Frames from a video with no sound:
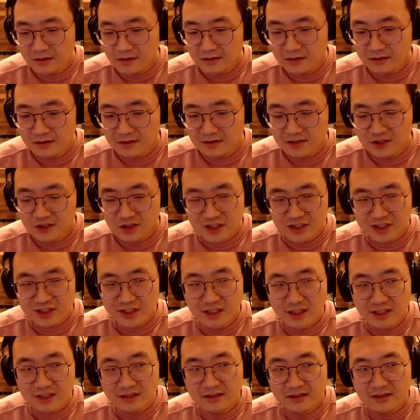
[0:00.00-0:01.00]
to just
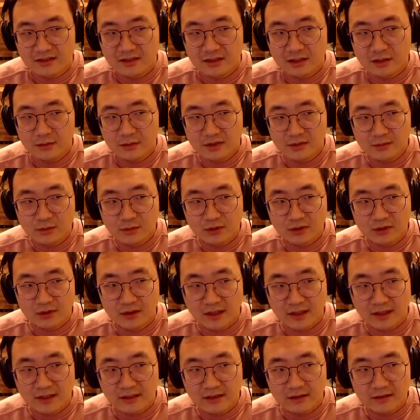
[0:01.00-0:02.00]
shine a little bit more
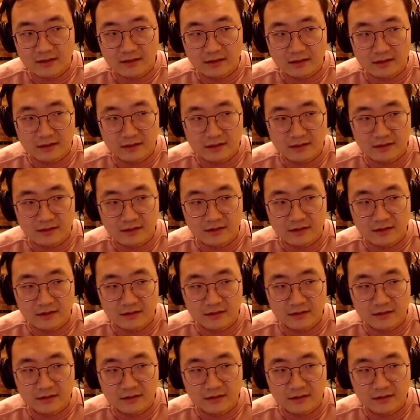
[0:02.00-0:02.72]
light on